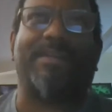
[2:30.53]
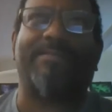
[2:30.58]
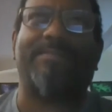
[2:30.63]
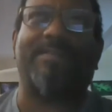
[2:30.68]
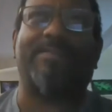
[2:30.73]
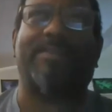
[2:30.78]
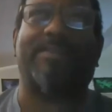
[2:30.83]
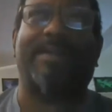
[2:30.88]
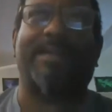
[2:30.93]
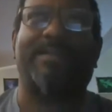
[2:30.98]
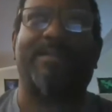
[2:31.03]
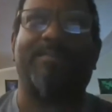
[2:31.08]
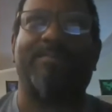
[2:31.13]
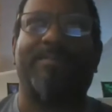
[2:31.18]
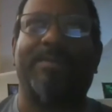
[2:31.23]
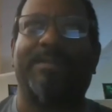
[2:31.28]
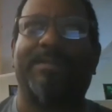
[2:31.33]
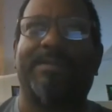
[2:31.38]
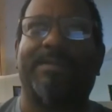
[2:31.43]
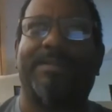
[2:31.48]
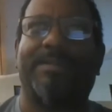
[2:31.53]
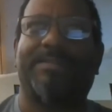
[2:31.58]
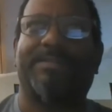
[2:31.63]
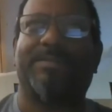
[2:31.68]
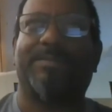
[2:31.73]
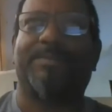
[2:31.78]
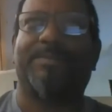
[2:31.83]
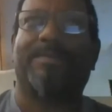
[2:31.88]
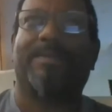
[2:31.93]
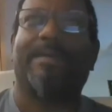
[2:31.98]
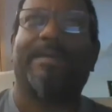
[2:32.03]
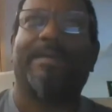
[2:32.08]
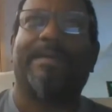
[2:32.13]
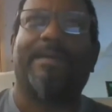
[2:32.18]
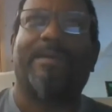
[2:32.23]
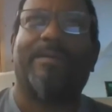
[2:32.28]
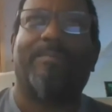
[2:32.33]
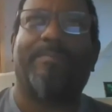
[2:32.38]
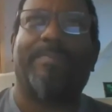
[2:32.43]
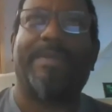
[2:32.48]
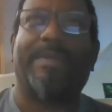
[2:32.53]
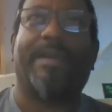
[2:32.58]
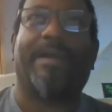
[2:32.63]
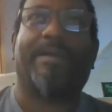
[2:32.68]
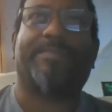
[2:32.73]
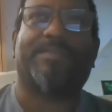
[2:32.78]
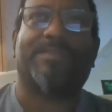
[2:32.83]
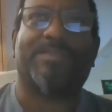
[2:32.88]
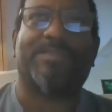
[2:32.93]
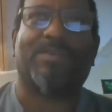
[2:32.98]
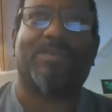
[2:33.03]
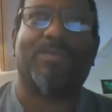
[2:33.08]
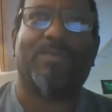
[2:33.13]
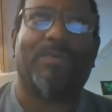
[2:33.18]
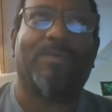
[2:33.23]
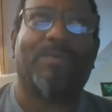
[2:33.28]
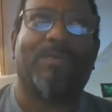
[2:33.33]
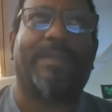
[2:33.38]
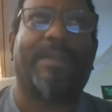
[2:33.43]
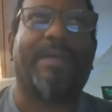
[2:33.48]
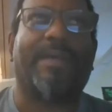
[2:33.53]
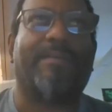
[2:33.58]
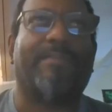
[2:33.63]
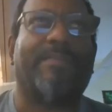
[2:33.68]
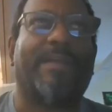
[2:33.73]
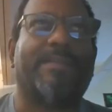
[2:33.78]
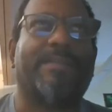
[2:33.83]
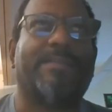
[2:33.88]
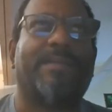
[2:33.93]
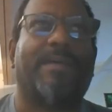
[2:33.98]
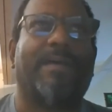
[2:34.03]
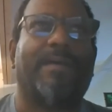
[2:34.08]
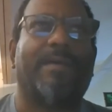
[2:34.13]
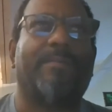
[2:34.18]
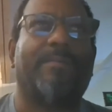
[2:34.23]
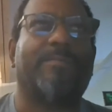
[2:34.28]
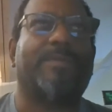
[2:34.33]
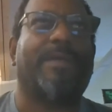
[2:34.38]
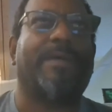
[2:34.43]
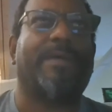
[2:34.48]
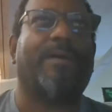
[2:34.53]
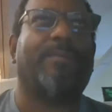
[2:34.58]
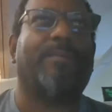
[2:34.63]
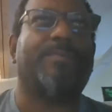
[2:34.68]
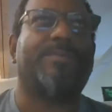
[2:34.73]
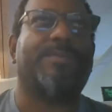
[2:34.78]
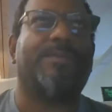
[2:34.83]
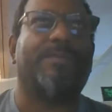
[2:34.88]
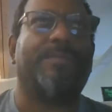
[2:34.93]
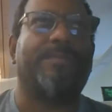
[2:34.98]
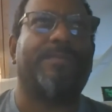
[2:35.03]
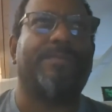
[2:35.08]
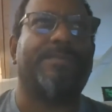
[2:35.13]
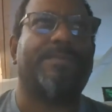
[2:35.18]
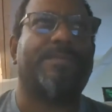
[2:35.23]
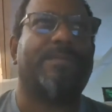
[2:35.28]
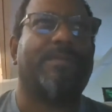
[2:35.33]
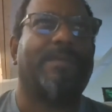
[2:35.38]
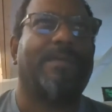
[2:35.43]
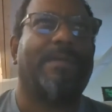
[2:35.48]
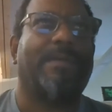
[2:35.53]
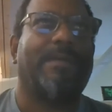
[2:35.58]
I've never had the ability to be after school and have that time to help students.